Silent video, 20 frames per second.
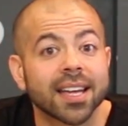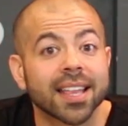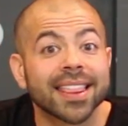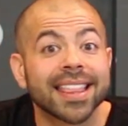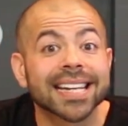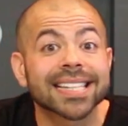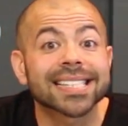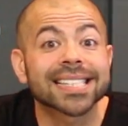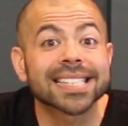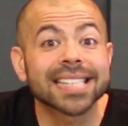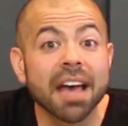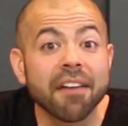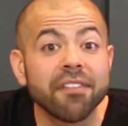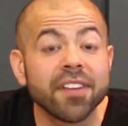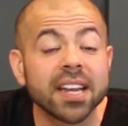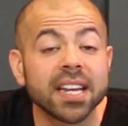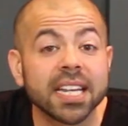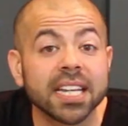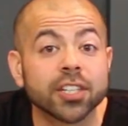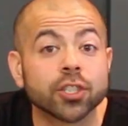The
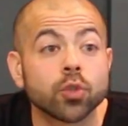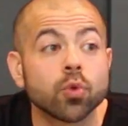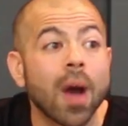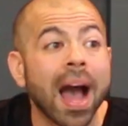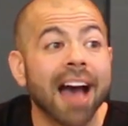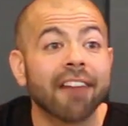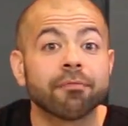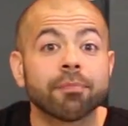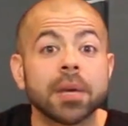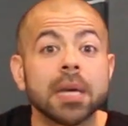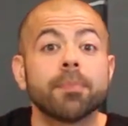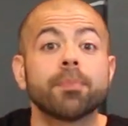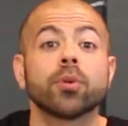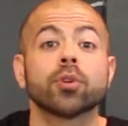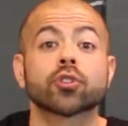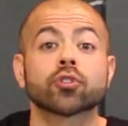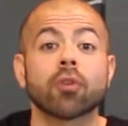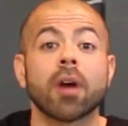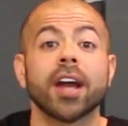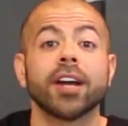70s. You have
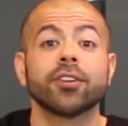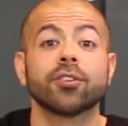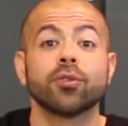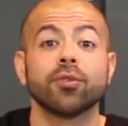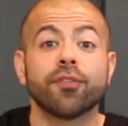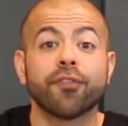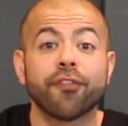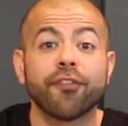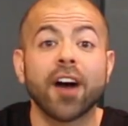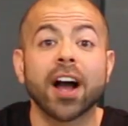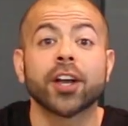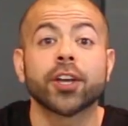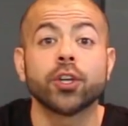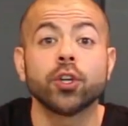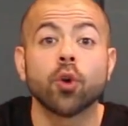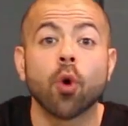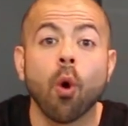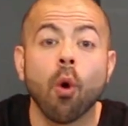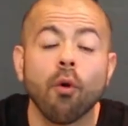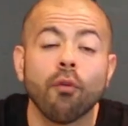people trying to fuck
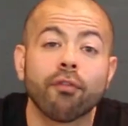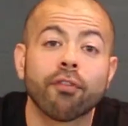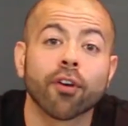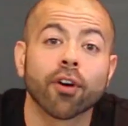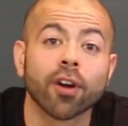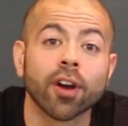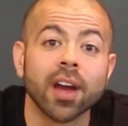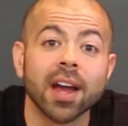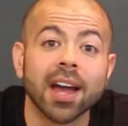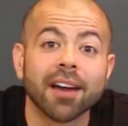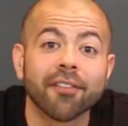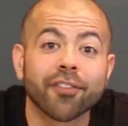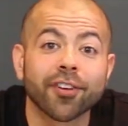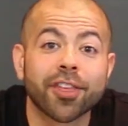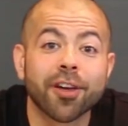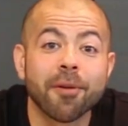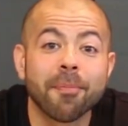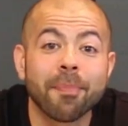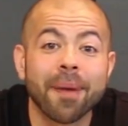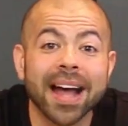you over for
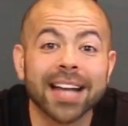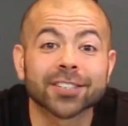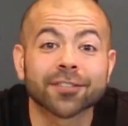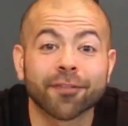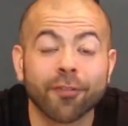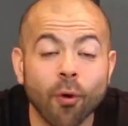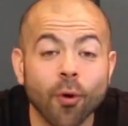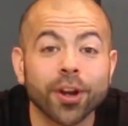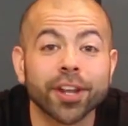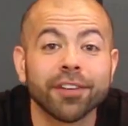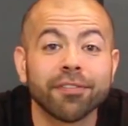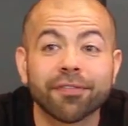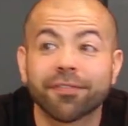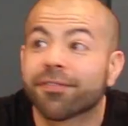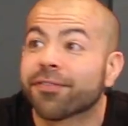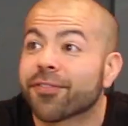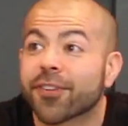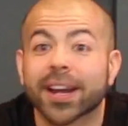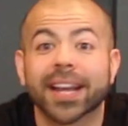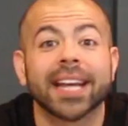the past 40
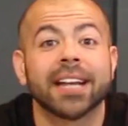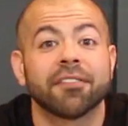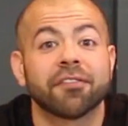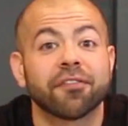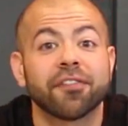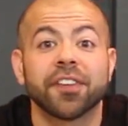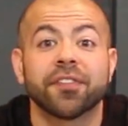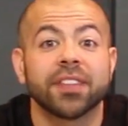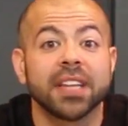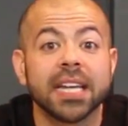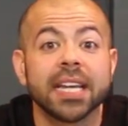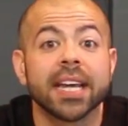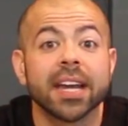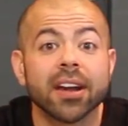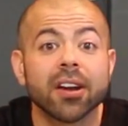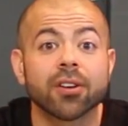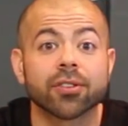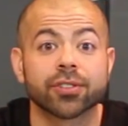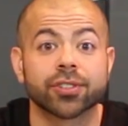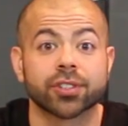freaking 50
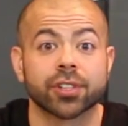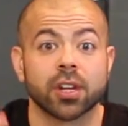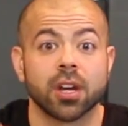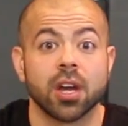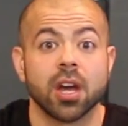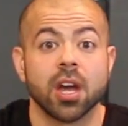years.